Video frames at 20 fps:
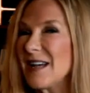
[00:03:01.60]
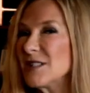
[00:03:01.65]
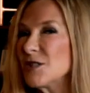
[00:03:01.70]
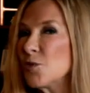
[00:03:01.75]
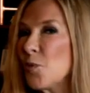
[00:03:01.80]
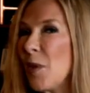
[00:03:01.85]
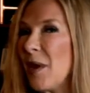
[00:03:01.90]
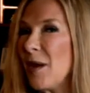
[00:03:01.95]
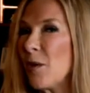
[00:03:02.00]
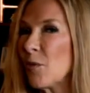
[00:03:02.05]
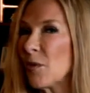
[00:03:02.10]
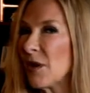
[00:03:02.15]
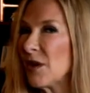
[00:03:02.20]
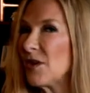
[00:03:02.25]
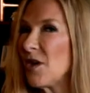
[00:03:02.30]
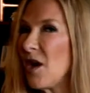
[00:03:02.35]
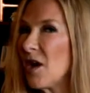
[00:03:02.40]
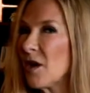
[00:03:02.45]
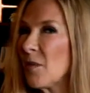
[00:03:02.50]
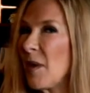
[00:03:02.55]
week we're going to
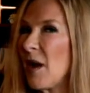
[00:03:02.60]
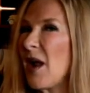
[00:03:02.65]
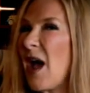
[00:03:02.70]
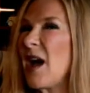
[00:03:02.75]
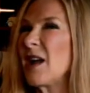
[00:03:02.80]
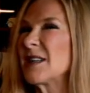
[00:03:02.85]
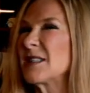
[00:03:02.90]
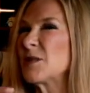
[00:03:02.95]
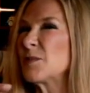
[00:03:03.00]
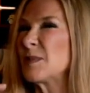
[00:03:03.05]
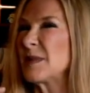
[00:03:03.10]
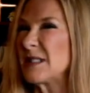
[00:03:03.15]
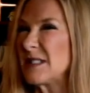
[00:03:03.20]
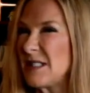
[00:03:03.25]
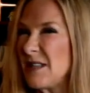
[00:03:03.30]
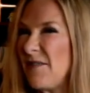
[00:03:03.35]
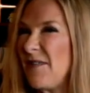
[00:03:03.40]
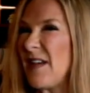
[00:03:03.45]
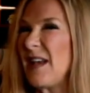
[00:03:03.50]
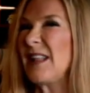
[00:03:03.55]
talk about how to
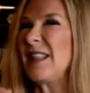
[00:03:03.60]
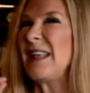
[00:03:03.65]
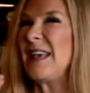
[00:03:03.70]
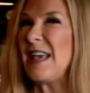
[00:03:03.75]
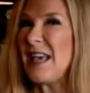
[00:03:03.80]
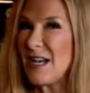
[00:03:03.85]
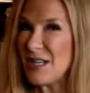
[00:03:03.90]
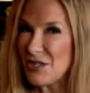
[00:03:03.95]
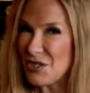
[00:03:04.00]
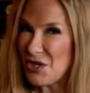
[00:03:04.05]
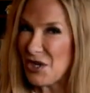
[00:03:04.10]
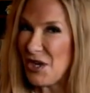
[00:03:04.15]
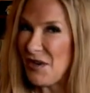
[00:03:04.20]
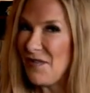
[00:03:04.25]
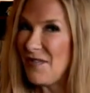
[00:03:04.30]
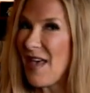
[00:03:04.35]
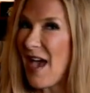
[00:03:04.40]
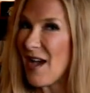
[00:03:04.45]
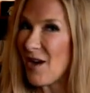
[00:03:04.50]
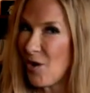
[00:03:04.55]
specifically achieve
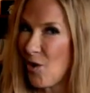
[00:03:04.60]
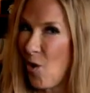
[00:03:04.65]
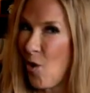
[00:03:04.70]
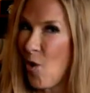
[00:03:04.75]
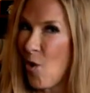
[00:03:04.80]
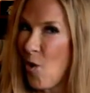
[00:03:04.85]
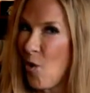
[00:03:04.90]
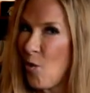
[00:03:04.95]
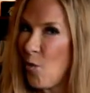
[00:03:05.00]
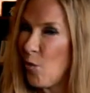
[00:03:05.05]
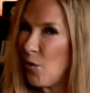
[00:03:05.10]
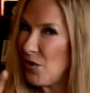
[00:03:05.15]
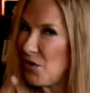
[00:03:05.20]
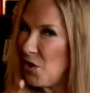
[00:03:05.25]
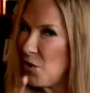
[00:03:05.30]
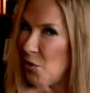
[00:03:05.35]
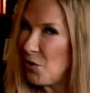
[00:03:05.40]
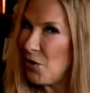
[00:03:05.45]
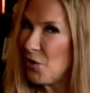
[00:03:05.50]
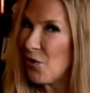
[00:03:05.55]
that goal with
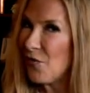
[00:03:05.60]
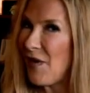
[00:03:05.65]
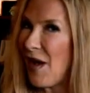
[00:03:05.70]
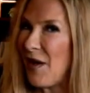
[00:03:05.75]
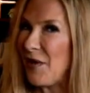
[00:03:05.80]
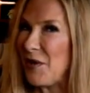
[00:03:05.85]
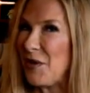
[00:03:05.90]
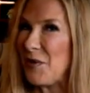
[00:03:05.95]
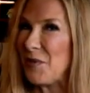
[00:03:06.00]
you and your value.